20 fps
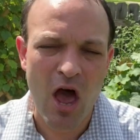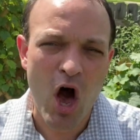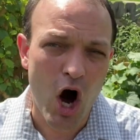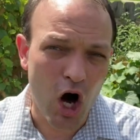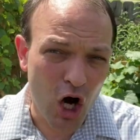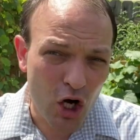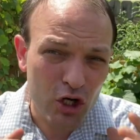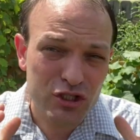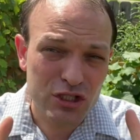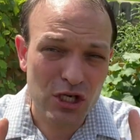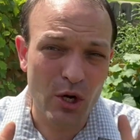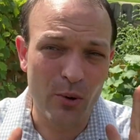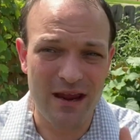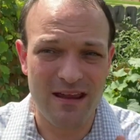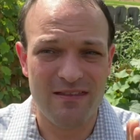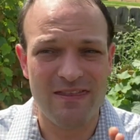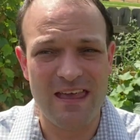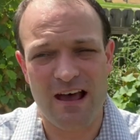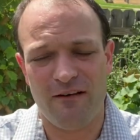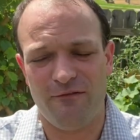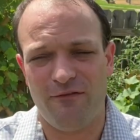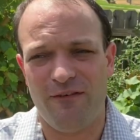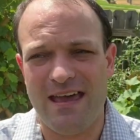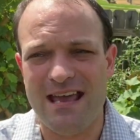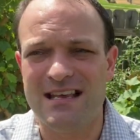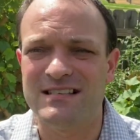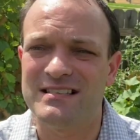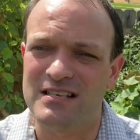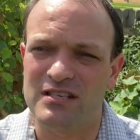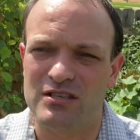Also in that
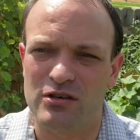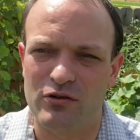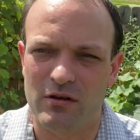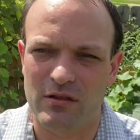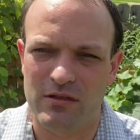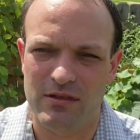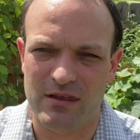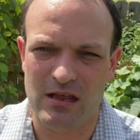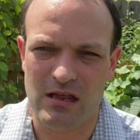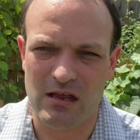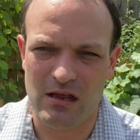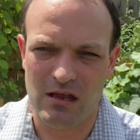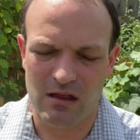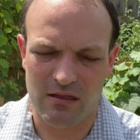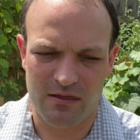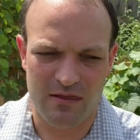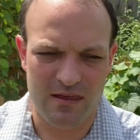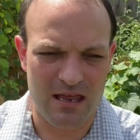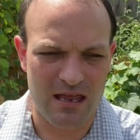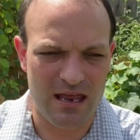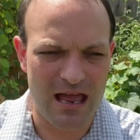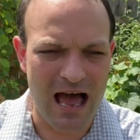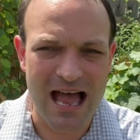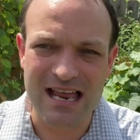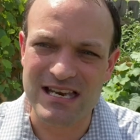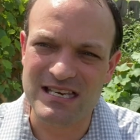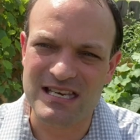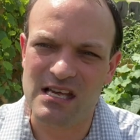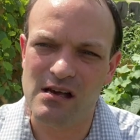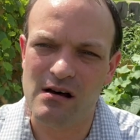phase is the
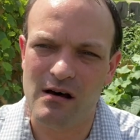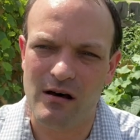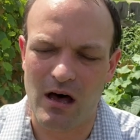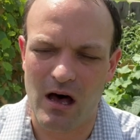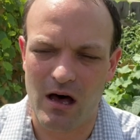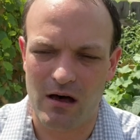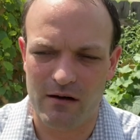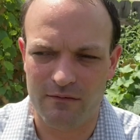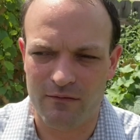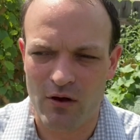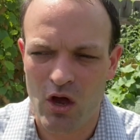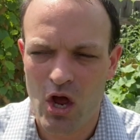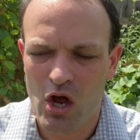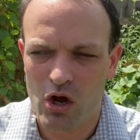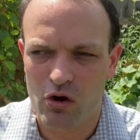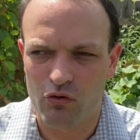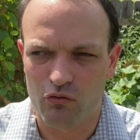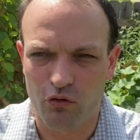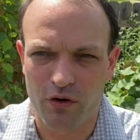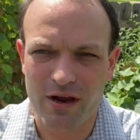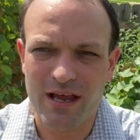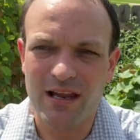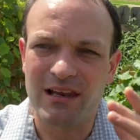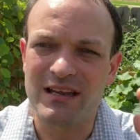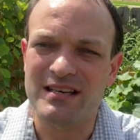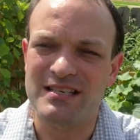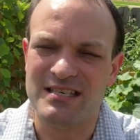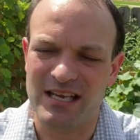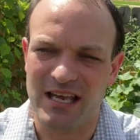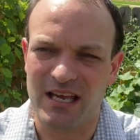idea of
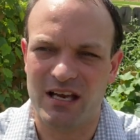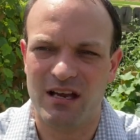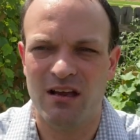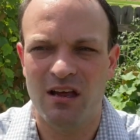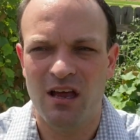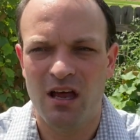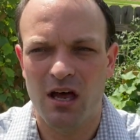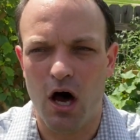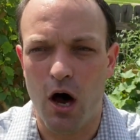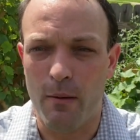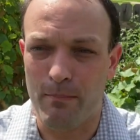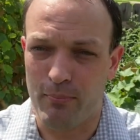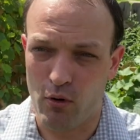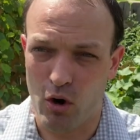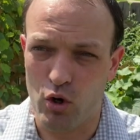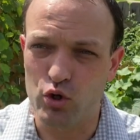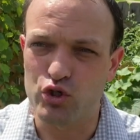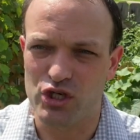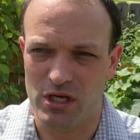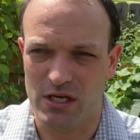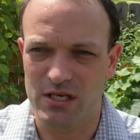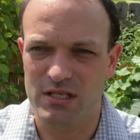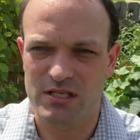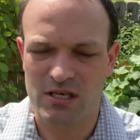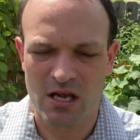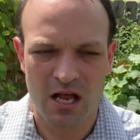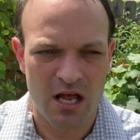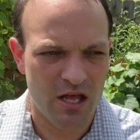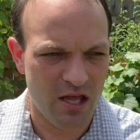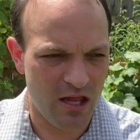realistic approaches.
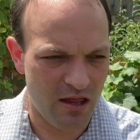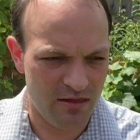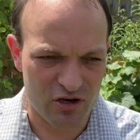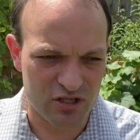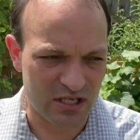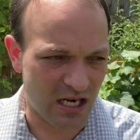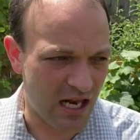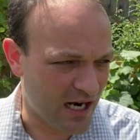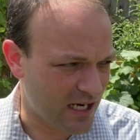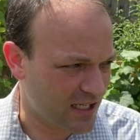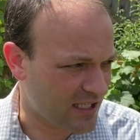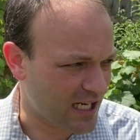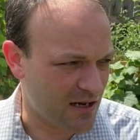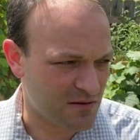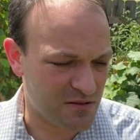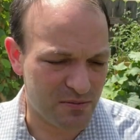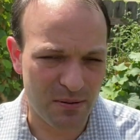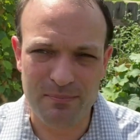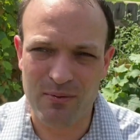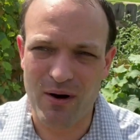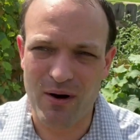There's a lot of times people